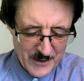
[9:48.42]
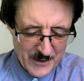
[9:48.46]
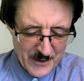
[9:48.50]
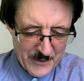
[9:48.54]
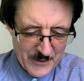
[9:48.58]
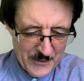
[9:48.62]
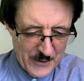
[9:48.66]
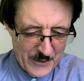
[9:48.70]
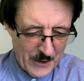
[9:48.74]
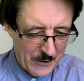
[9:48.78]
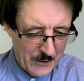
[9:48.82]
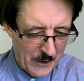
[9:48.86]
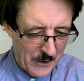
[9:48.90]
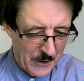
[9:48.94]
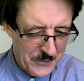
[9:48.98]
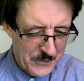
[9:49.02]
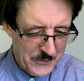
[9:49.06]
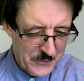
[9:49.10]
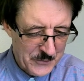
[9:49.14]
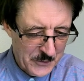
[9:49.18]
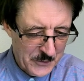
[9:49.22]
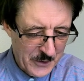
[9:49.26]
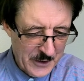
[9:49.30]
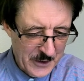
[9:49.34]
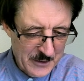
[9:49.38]
There are
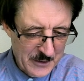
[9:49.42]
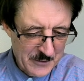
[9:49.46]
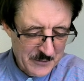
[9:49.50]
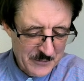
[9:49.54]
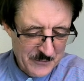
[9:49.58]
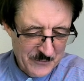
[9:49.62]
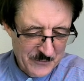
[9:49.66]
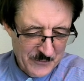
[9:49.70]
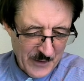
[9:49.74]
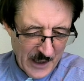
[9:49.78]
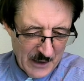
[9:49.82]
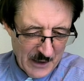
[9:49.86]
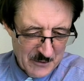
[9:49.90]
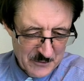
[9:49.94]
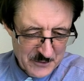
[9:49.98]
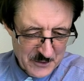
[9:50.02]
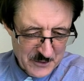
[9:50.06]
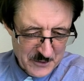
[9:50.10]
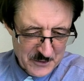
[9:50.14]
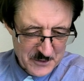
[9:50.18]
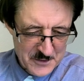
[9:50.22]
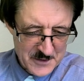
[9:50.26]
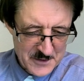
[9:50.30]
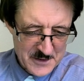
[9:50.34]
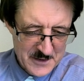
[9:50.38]
three
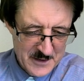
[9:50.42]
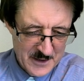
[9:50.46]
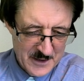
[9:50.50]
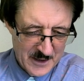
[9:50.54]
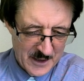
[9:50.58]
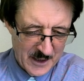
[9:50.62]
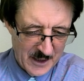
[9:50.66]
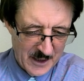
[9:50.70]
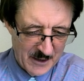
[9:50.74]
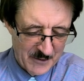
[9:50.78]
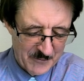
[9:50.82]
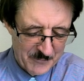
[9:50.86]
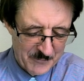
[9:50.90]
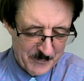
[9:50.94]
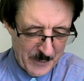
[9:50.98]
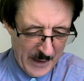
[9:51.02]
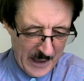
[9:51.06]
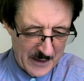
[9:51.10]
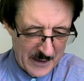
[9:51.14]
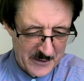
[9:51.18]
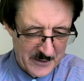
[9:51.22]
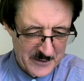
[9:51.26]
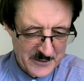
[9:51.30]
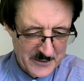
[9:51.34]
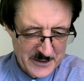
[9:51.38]
founders of
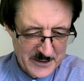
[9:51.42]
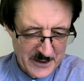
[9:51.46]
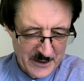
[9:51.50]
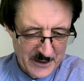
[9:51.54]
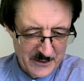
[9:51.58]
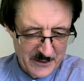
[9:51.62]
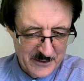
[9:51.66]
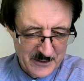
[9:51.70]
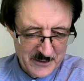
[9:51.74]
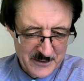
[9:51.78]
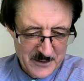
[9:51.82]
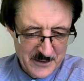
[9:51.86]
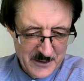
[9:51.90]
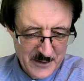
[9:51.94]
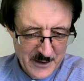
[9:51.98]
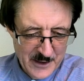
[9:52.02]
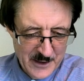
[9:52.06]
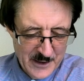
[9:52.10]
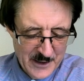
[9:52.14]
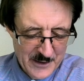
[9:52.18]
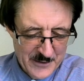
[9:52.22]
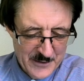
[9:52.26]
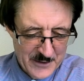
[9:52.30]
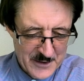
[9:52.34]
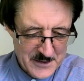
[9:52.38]
Palantir.
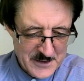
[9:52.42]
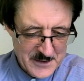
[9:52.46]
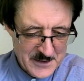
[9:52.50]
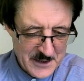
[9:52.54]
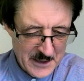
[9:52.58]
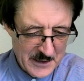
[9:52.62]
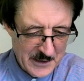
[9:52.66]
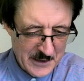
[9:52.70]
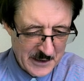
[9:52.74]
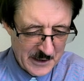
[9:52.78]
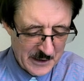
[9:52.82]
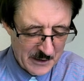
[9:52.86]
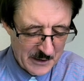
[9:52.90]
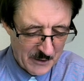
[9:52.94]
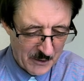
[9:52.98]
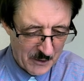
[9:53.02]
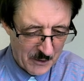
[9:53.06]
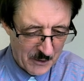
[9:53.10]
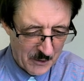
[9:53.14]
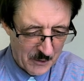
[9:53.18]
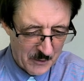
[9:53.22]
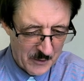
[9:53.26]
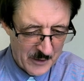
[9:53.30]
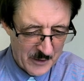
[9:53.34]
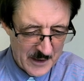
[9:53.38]
The
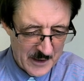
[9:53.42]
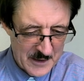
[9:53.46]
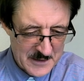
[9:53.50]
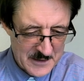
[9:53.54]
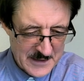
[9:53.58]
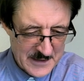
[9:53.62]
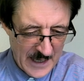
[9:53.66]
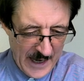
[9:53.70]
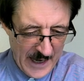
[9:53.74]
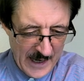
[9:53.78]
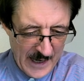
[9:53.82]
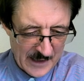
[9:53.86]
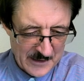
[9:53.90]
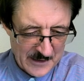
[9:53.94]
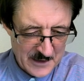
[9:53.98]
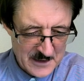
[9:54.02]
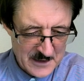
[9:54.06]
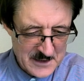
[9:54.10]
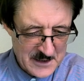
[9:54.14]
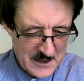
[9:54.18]
CEO is Alex